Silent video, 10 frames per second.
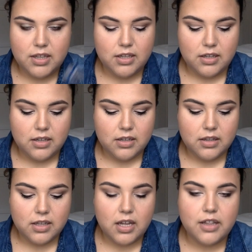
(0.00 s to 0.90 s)
of the
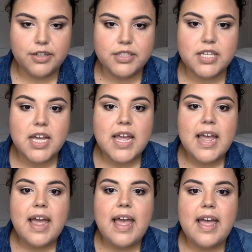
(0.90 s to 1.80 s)
colors.
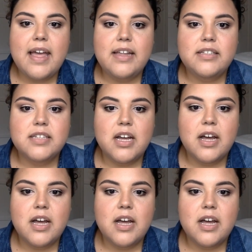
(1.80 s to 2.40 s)
And